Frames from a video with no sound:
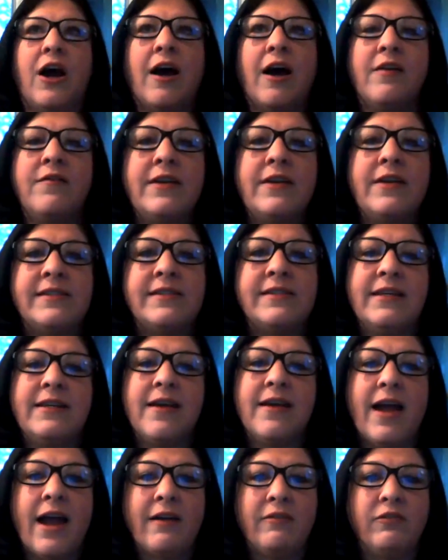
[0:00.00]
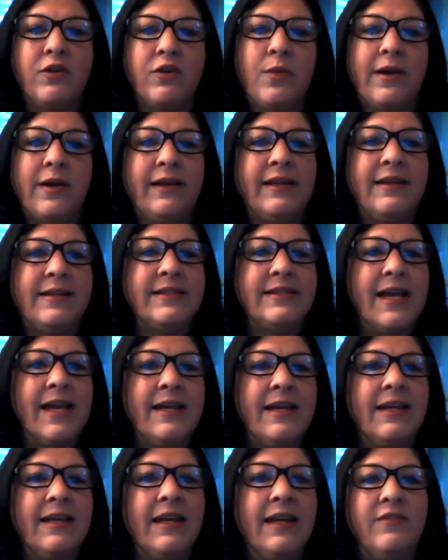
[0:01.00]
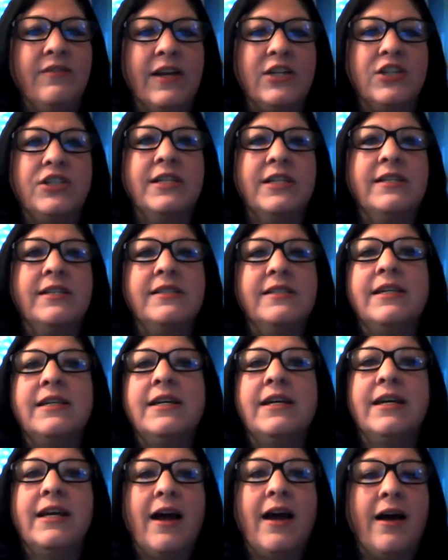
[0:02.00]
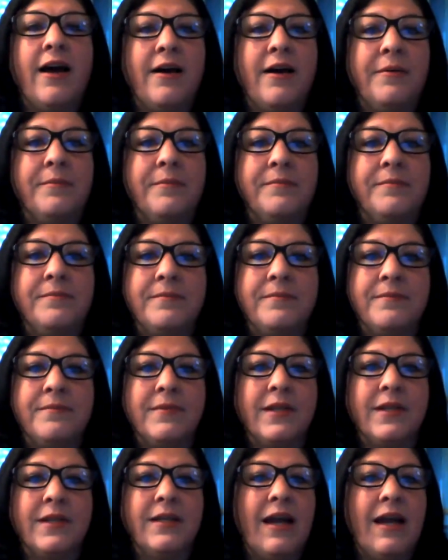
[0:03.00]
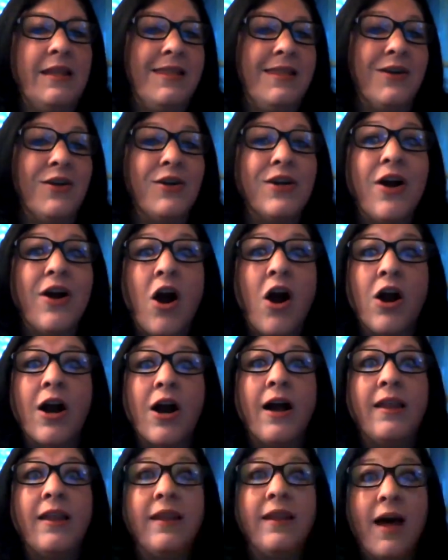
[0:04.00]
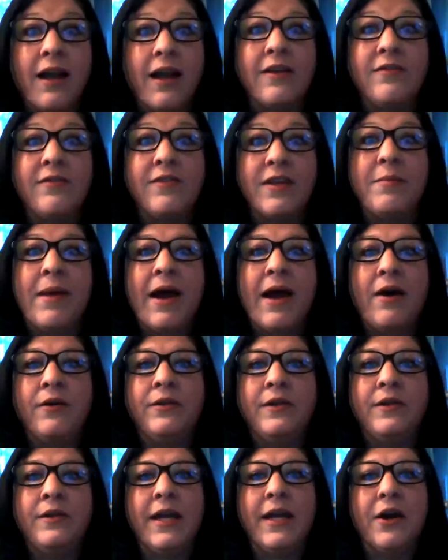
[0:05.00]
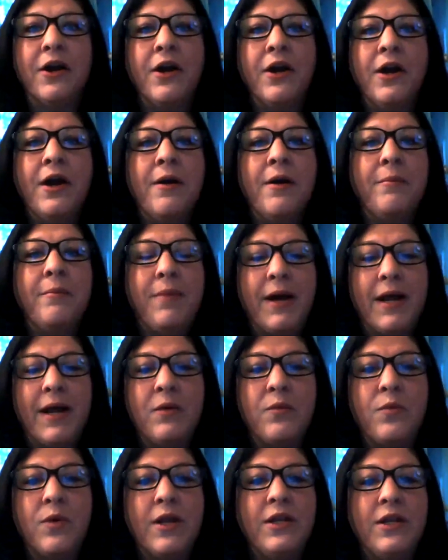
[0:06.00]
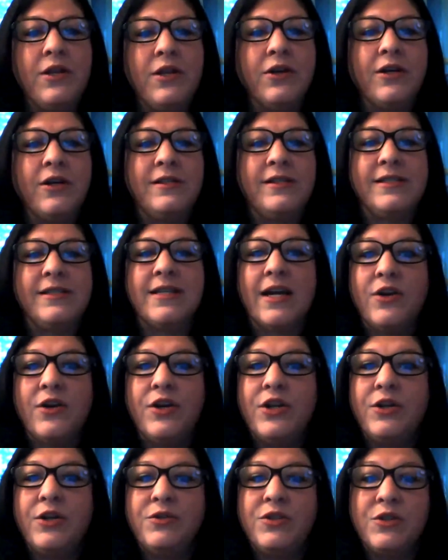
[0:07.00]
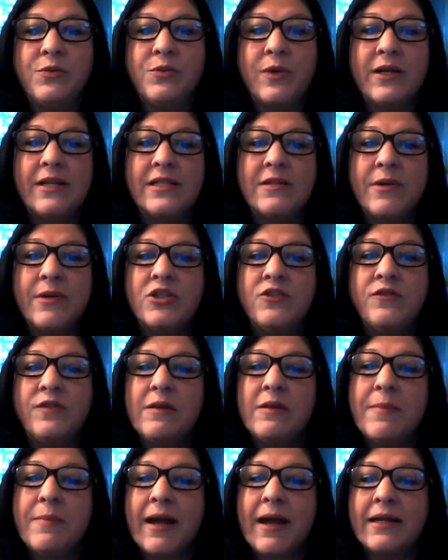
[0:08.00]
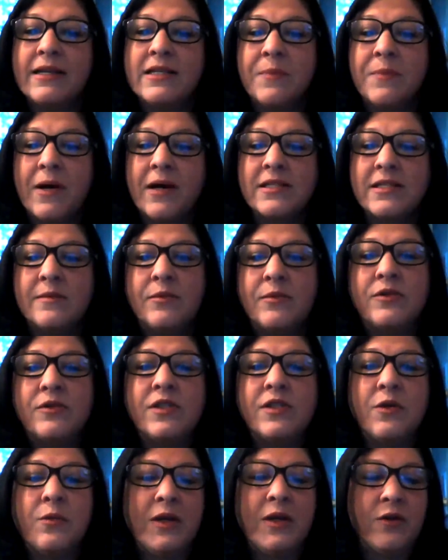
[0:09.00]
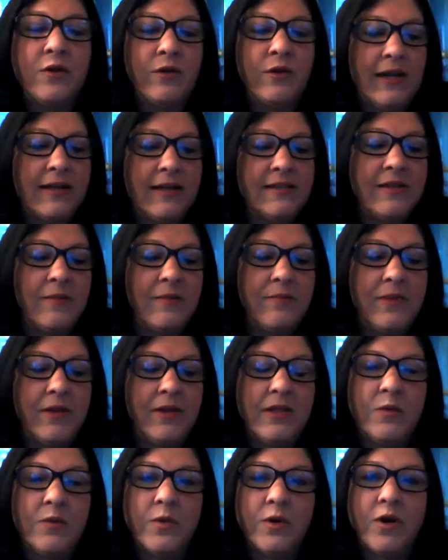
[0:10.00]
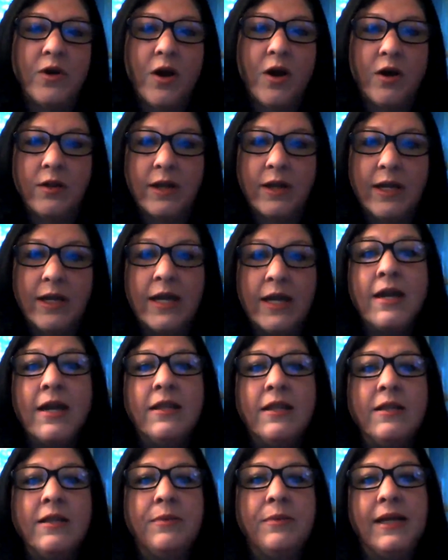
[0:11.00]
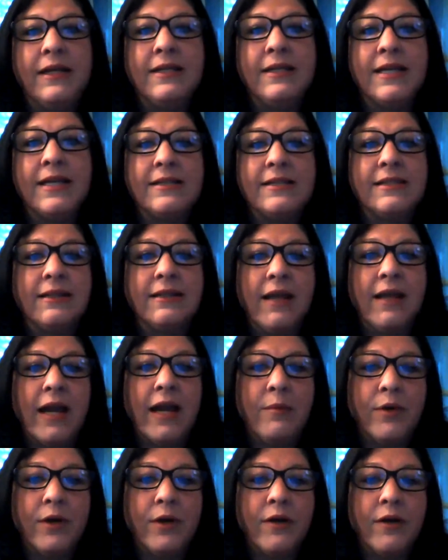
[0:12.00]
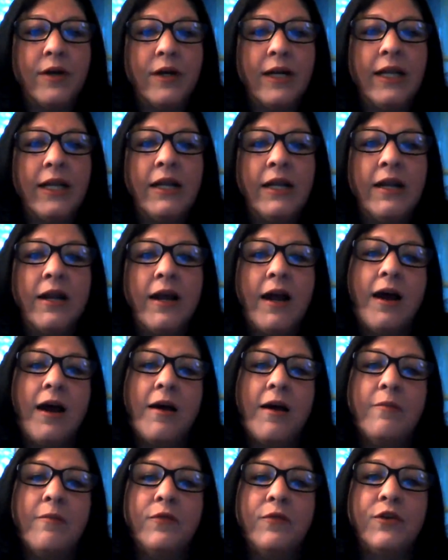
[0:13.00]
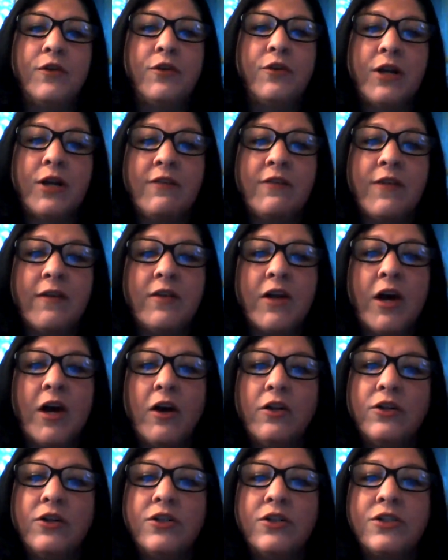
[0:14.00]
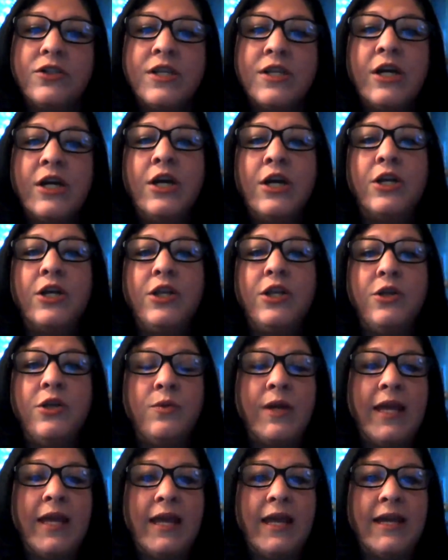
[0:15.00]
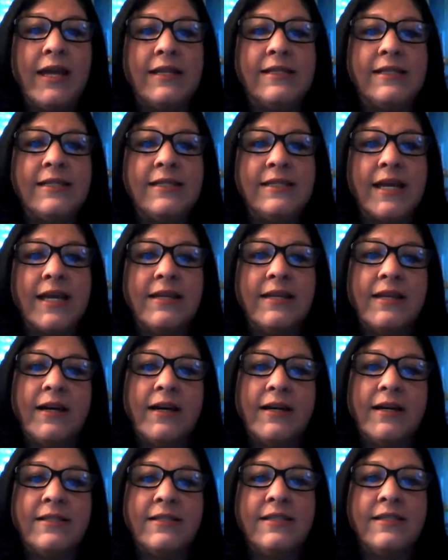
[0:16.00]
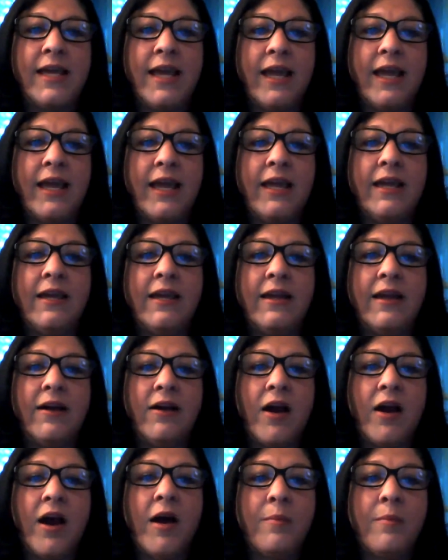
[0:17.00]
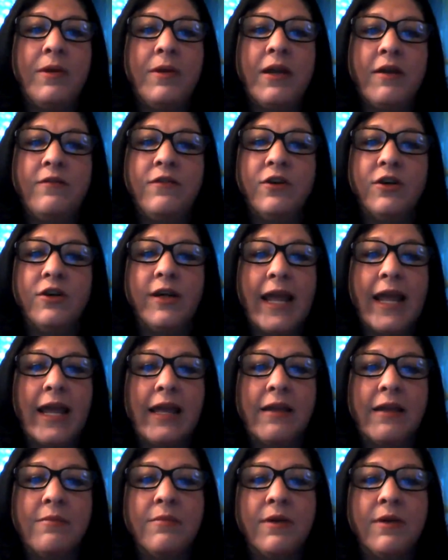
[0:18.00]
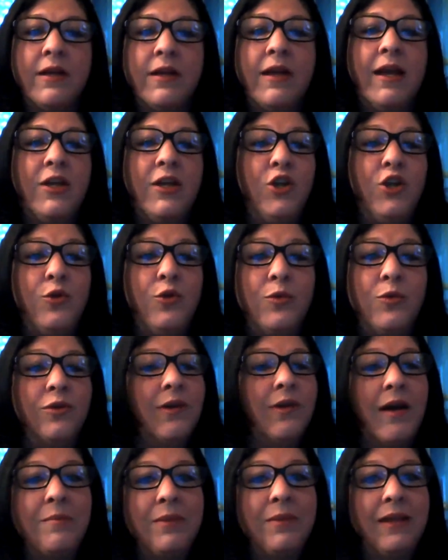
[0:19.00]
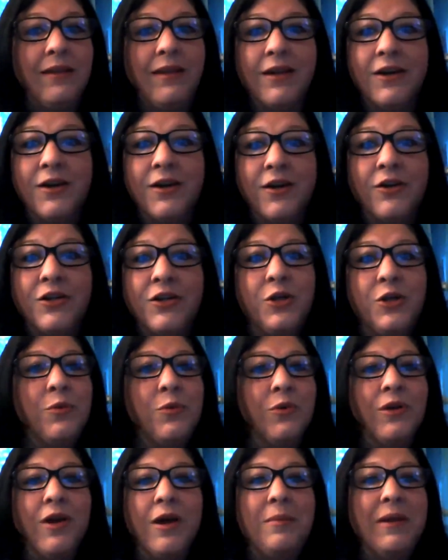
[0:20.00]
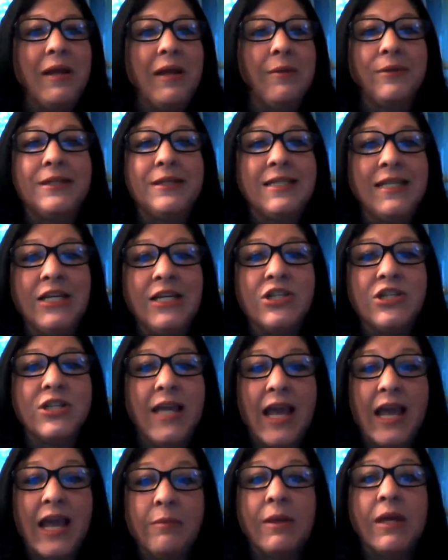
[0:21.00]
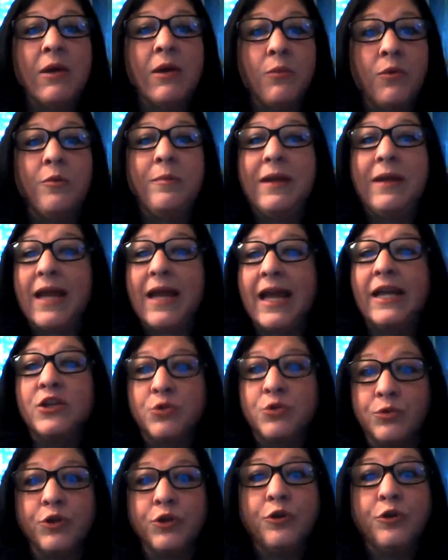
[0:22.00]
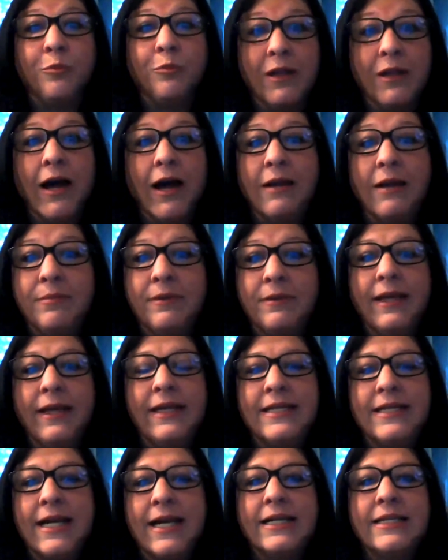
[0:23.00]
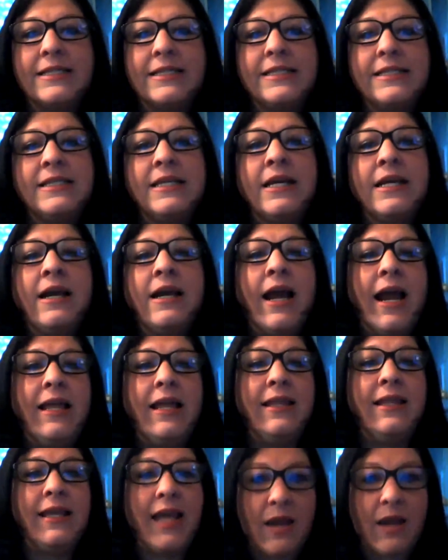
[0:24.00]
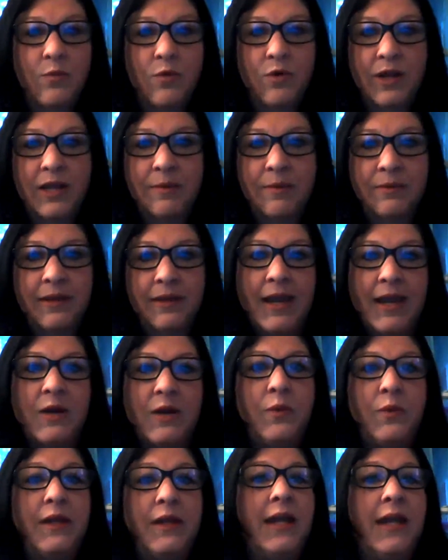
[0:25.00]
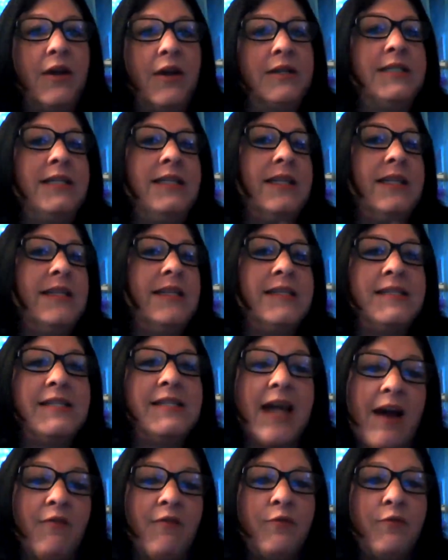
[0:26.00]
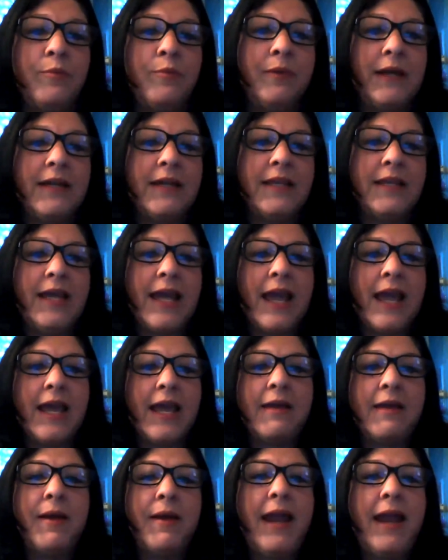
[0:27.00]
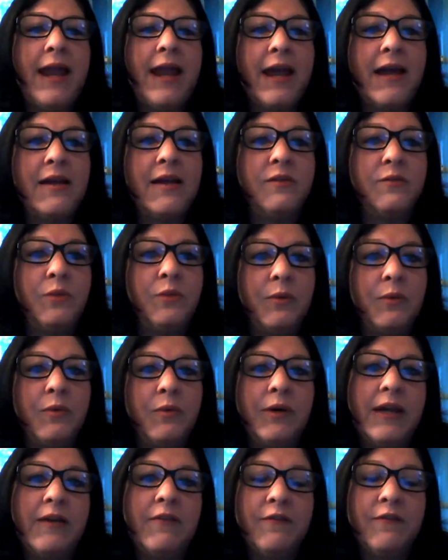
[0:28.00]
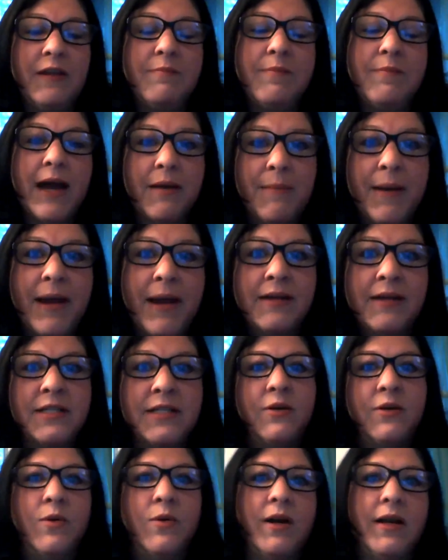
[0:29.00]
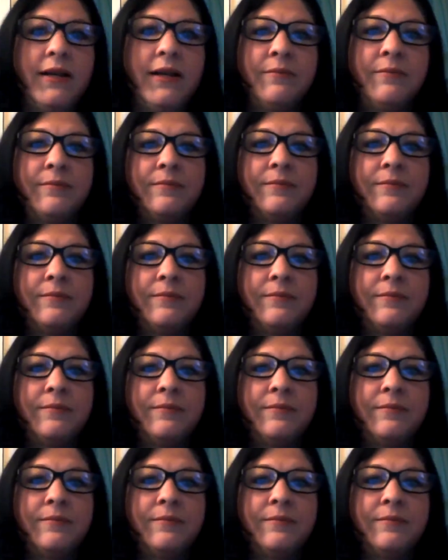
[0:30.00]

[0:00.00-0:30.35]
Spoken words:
Obviously, not everyone can attend conventions. And there are a lot of them out there. But when you're a designer, you do want as much feedback as possible. So we created something that we're calling the Playtest Library. For $35, you can send us a copy of your game. You will not be there. You will not be able to teach the game. It will be a true blind playtest, and the game will get played. We guarantee that the staff will play the game, and we will get feedback back to you on it.